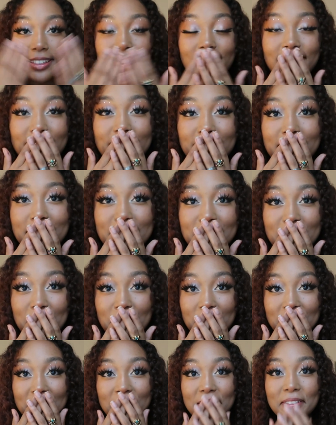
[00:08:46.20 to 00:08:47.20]
this is
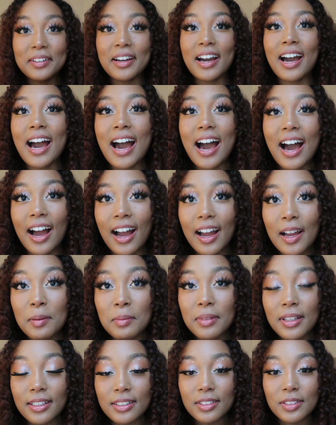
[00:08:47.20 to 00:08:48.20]
so cute. I'm
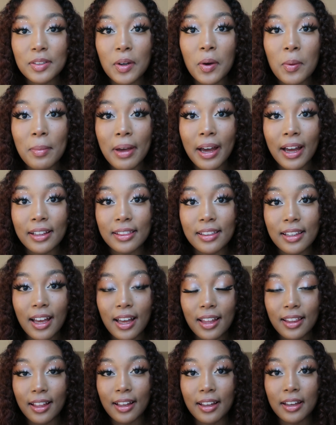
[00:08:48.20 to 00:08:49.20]
like so mad
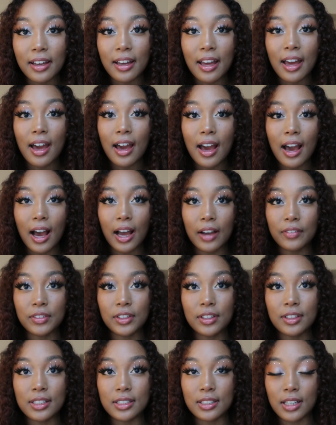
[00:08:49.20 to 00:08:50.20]
that like
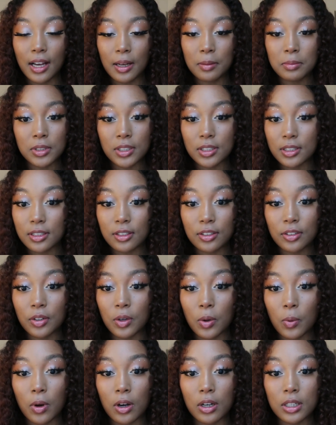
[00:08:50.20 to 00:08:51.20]
after this I'm just gonna
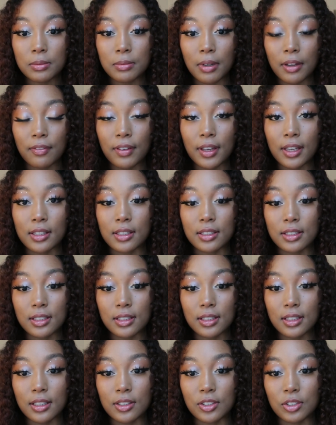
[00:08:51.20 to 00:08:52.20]
go wash my face
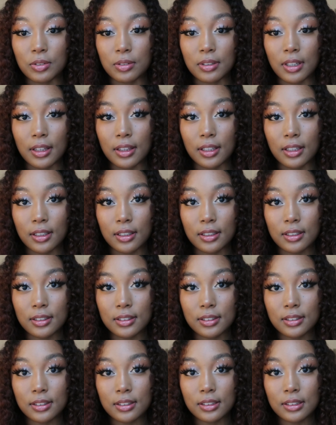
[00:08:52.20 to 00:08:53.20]
and do
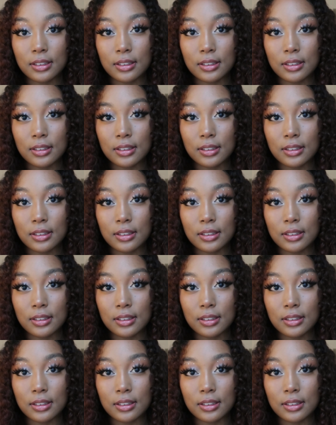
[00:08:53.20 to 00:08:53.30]
nothing.